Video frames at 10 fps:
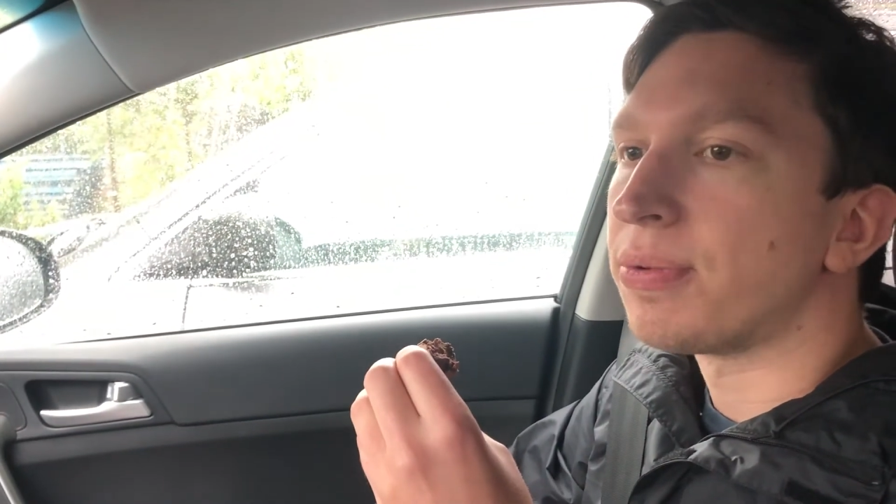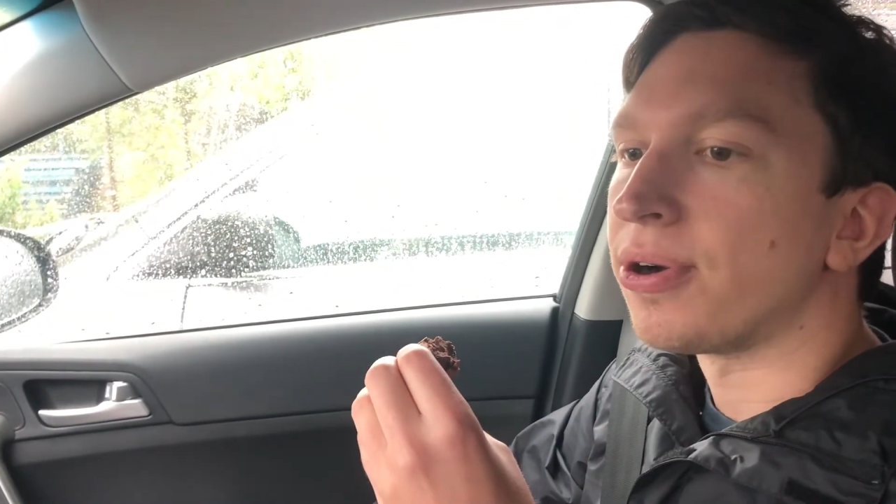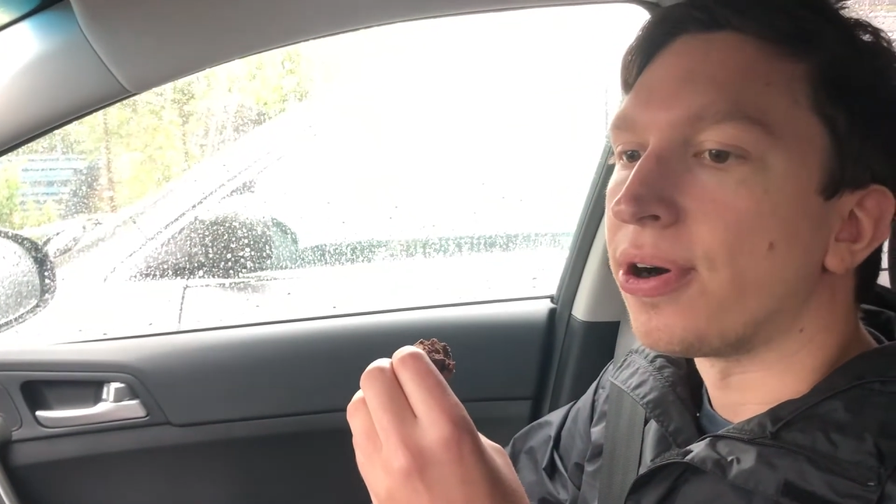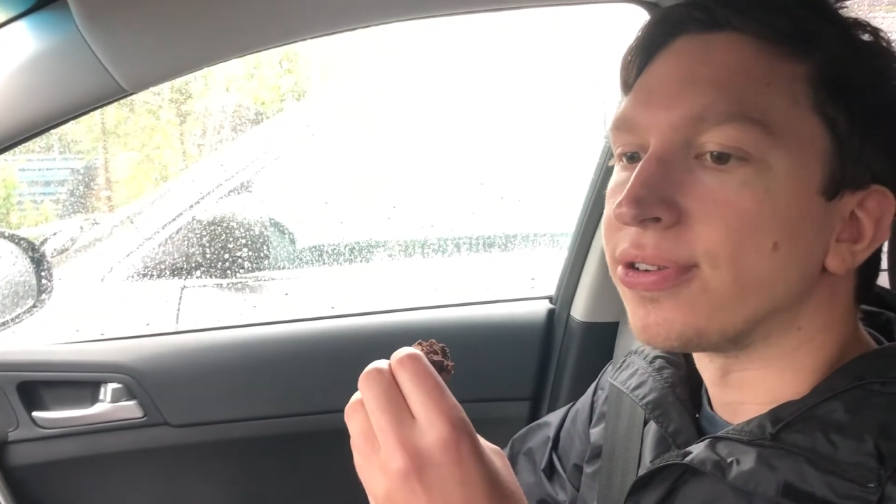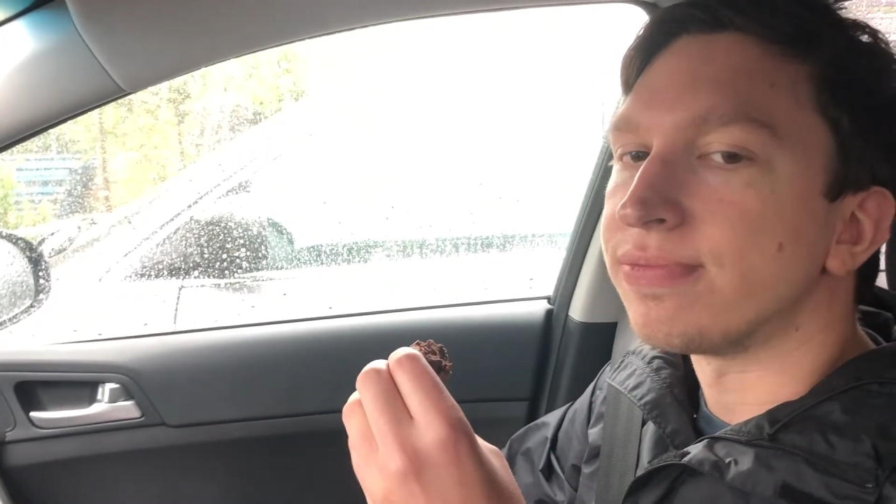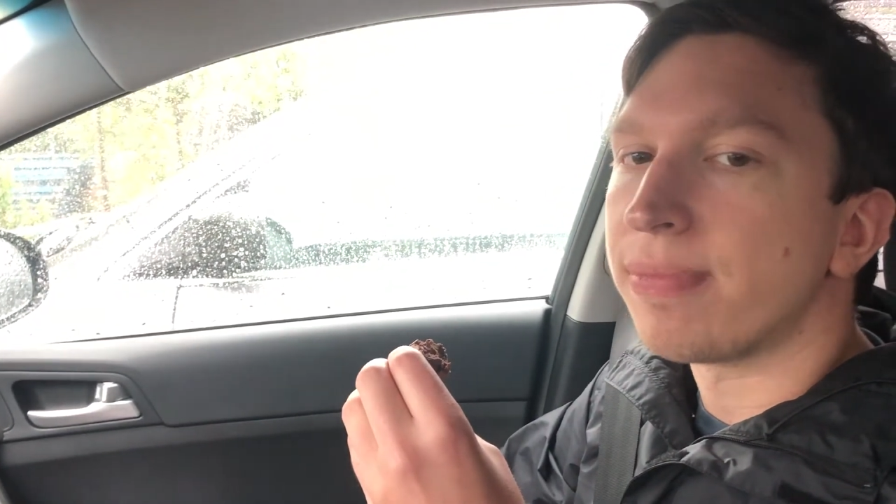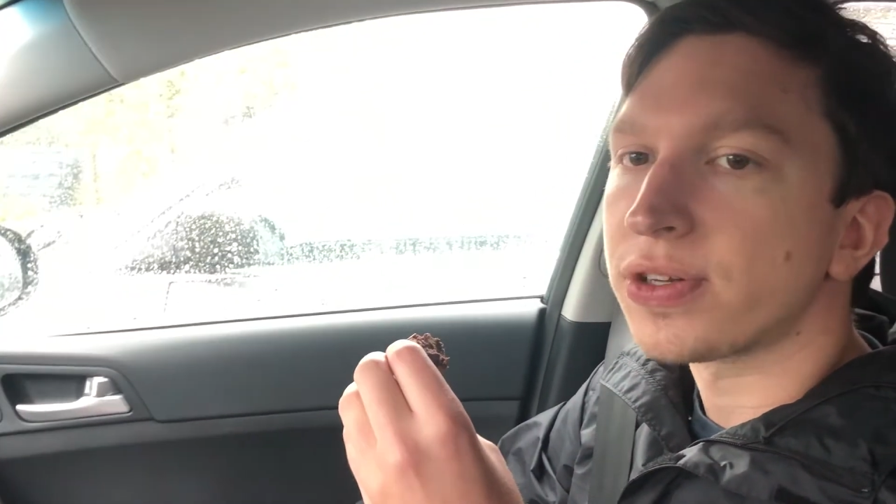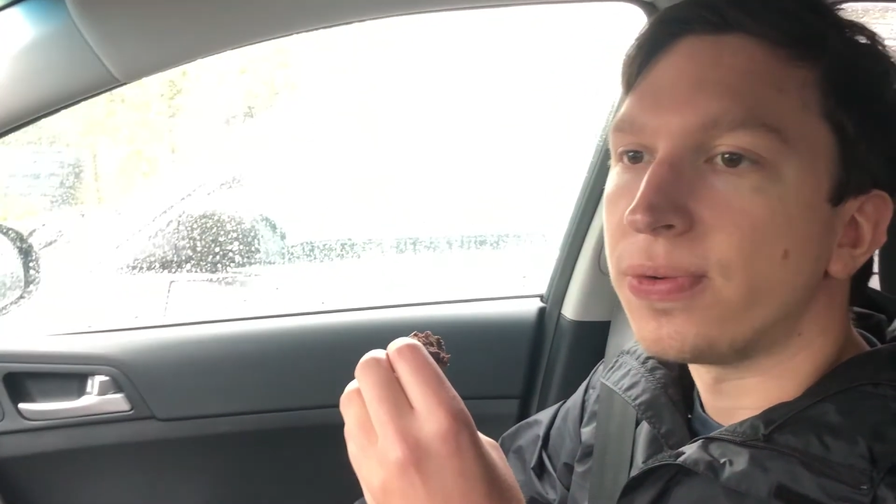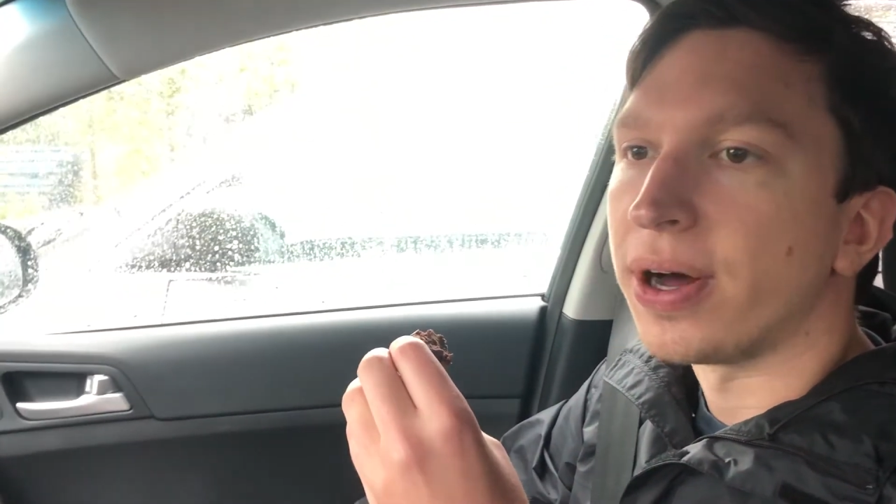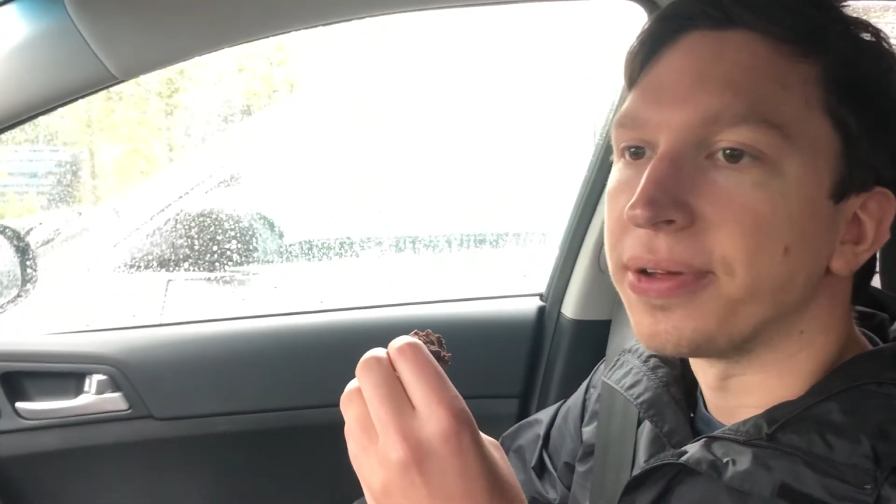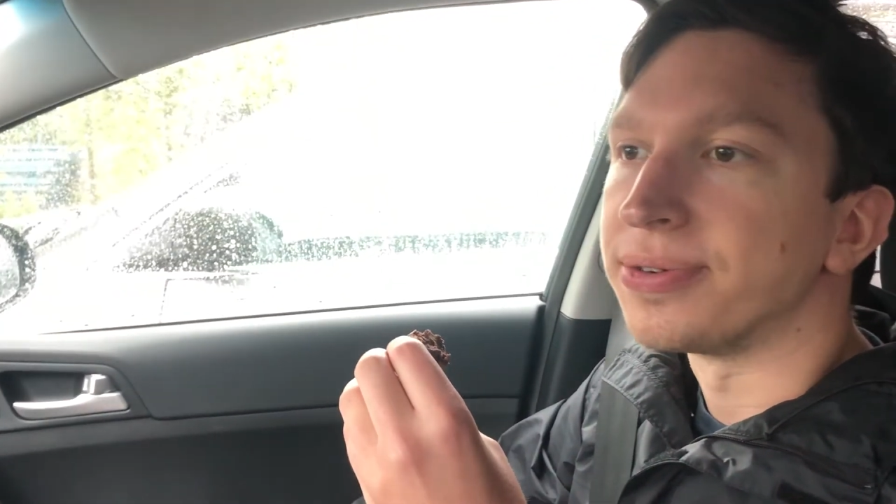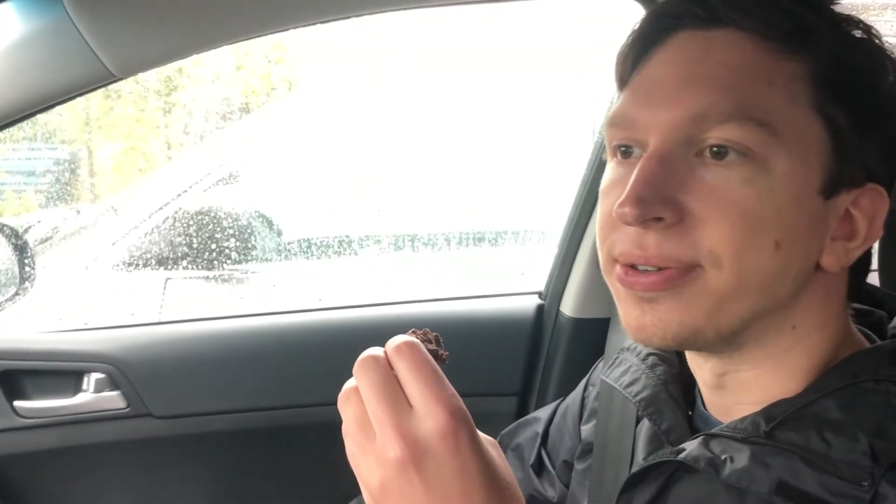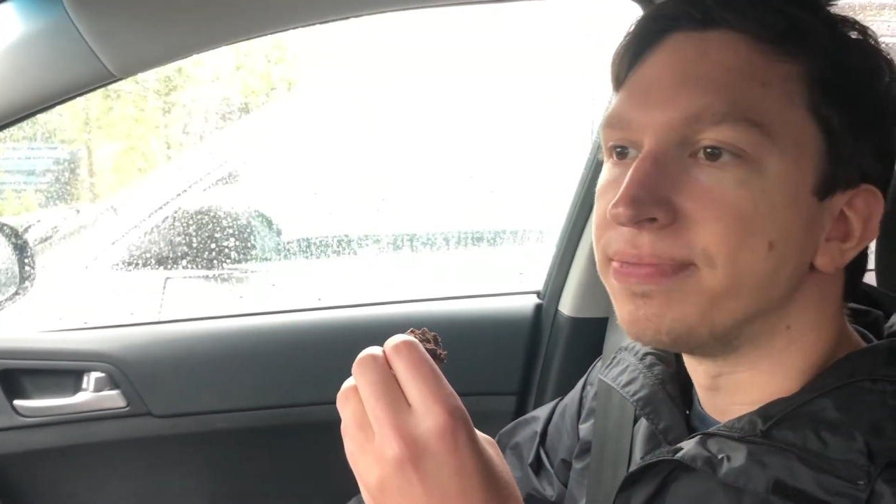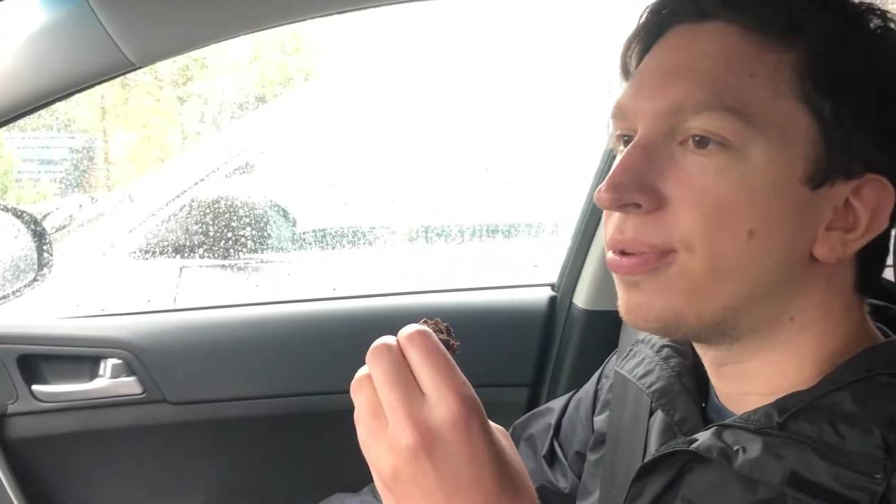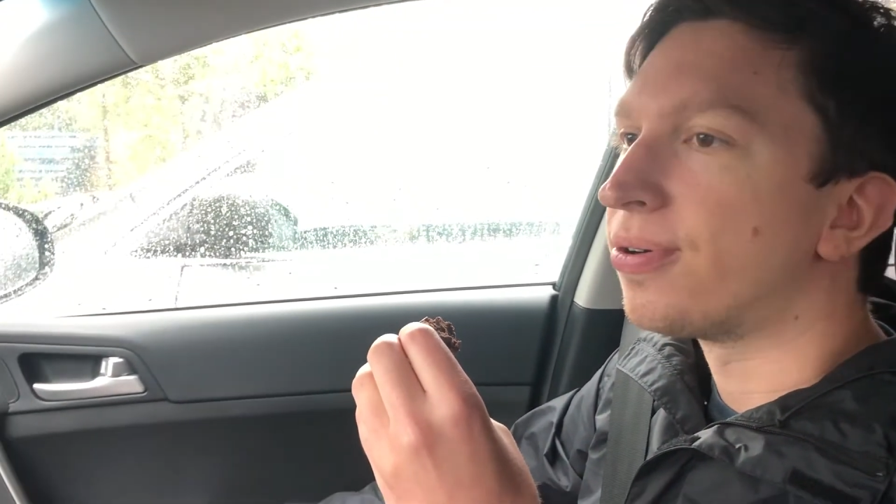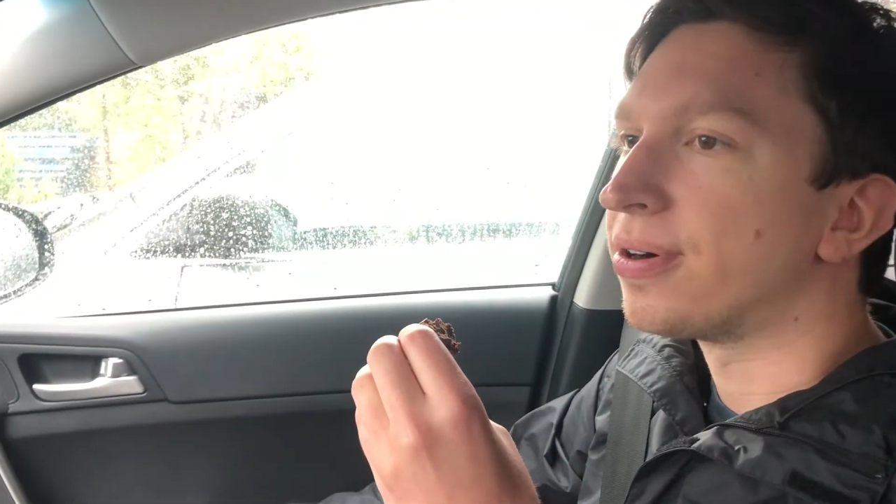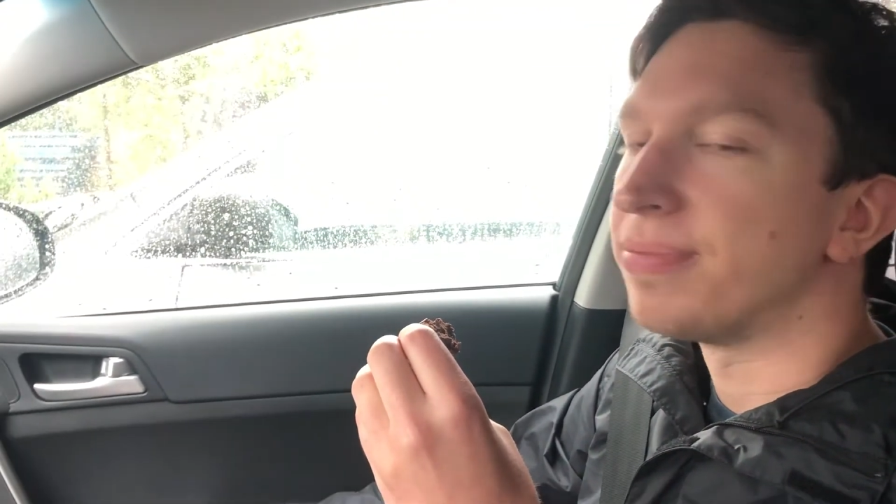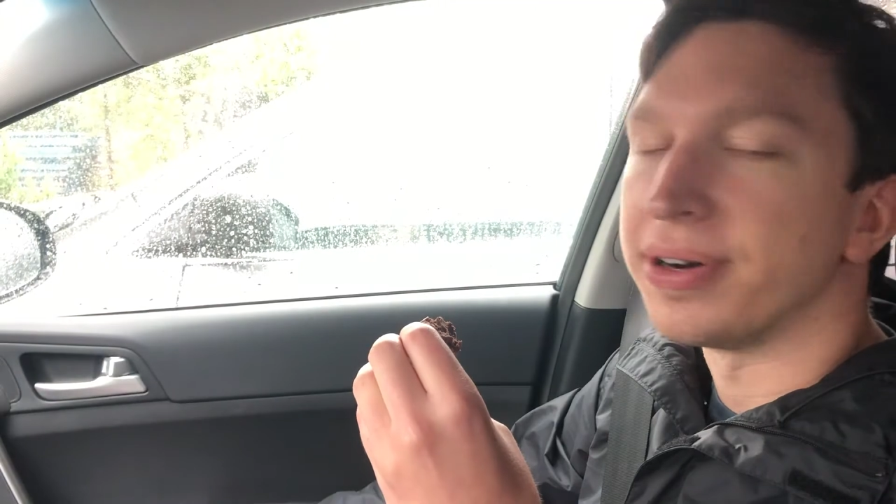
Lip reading: Pretty awesome. Weather was poor,